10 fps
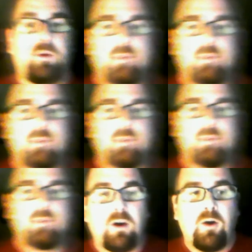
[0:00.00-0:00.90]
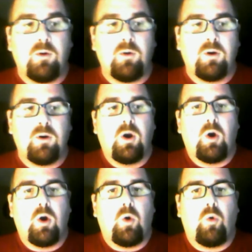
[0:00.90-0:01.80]
tomorrow
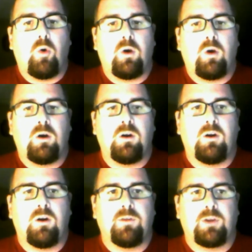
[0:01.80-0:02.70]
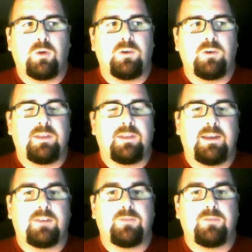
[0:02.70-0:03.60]
or over the course of the
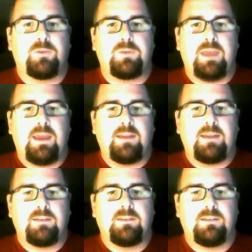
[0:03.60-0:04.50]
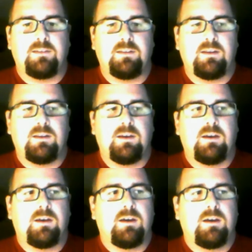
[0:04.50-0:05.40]
next few days.
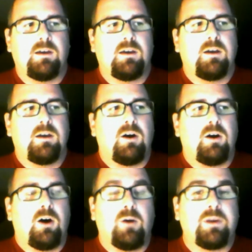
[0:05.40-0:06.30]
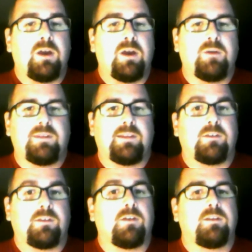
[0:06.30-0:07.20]
All we know is that there
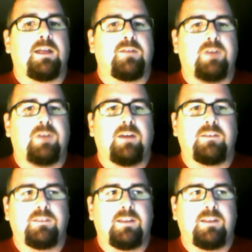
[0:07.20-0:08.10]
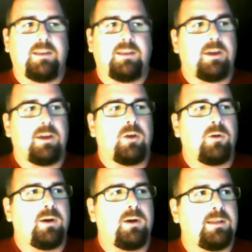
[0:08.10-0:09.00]
are a lot of fires in San Diego.
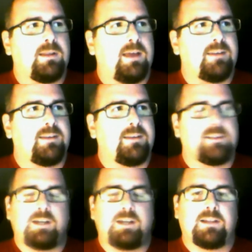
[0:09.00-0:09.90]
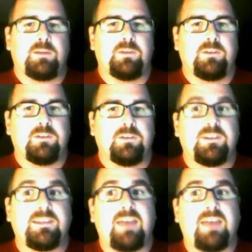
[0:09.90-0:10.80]
Uh, last I checked, there were still
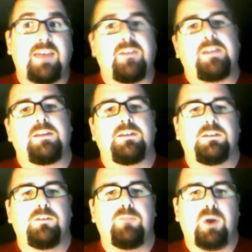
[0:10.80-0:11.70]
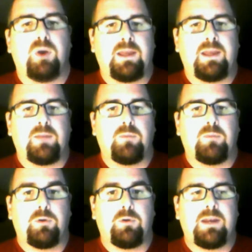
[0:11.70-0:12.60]
seven burning,
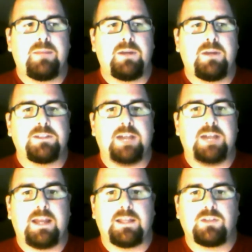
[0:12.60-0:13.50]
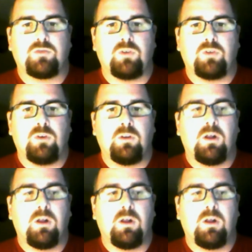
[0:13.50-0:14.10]
pretty much out of control,